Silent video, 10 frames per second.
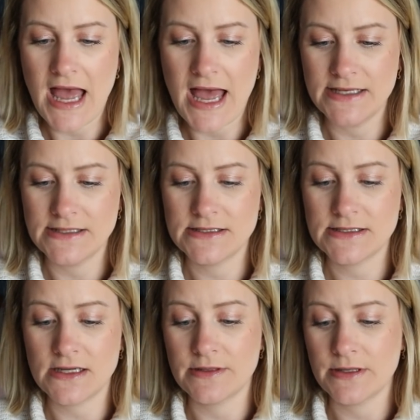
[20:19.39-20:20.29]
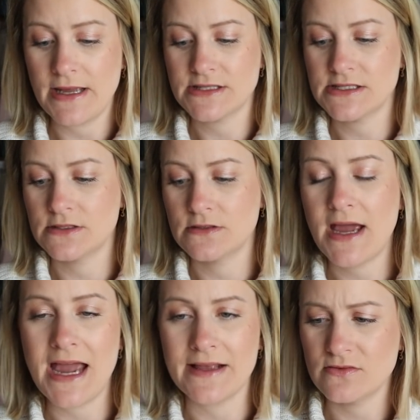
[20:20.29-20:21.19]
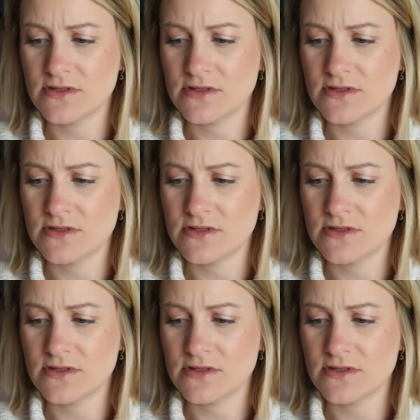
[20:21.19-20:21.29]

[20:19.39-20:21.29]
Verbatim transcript: And I'm gonna be able to hang it.